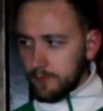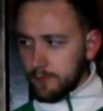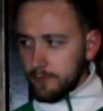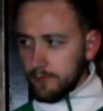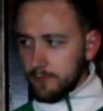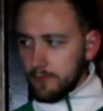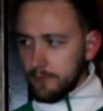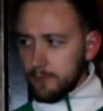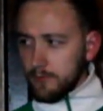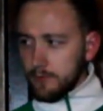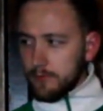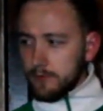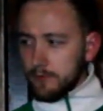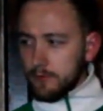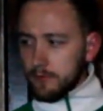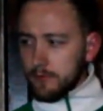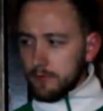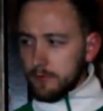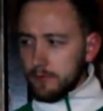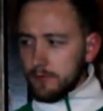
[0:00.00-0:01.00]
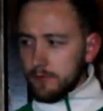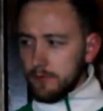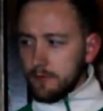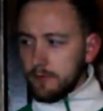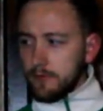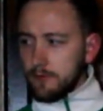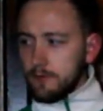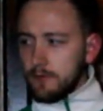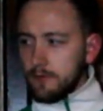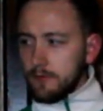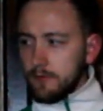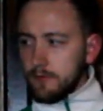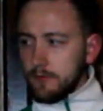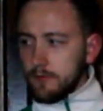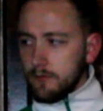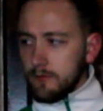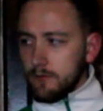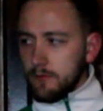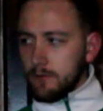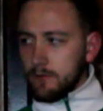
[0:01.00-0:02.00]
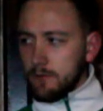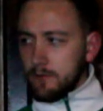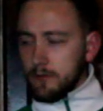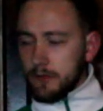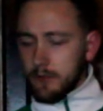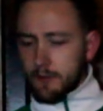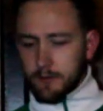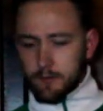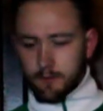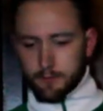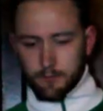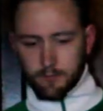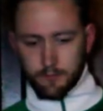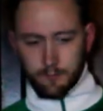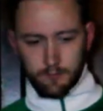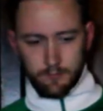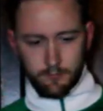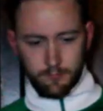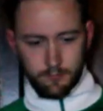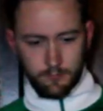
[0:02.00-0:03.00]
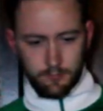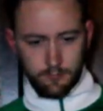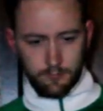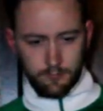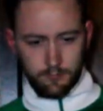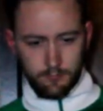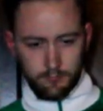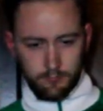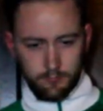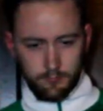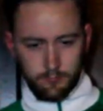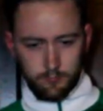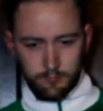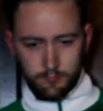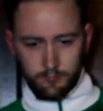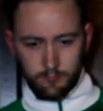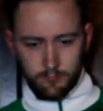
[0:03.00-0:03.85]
(silent)